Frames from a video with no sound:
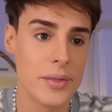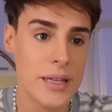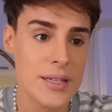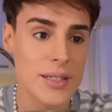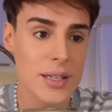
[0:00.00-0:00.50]

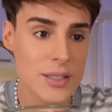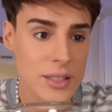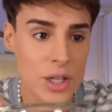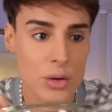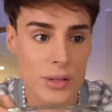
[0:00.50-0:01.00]
This is
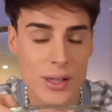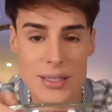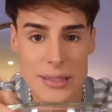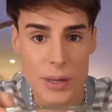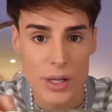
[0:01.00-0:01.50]
literally the
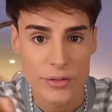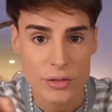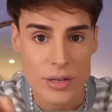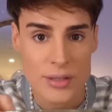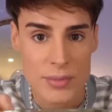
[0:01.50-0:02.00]
smell of
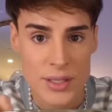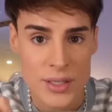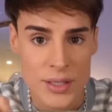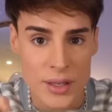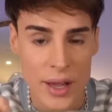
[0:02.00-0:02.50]

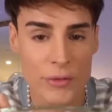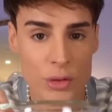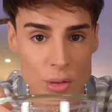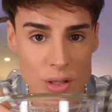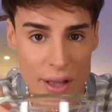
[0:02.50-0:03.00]
Christmas. If
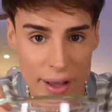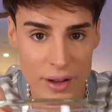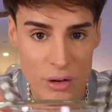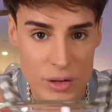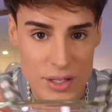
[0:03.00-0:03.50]
you
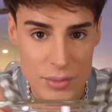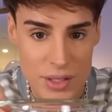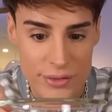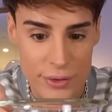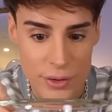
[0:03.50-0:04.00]
like
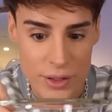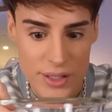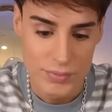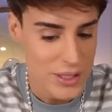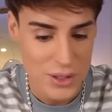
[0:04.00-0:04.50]
Christmas
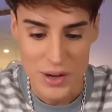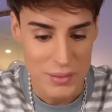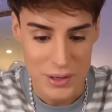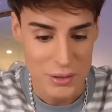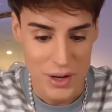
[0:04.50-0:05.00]
foods, this is gonna
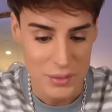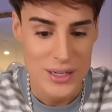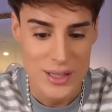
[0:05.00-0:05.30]
be incredible.